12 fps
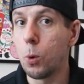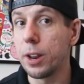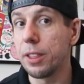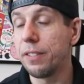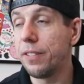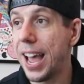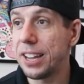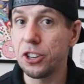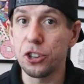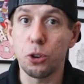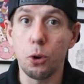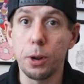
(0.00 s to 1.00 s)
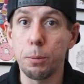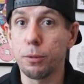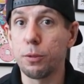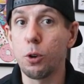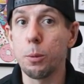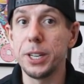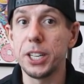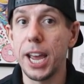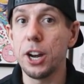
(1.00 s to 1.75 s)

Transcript: one of the fastest growing performance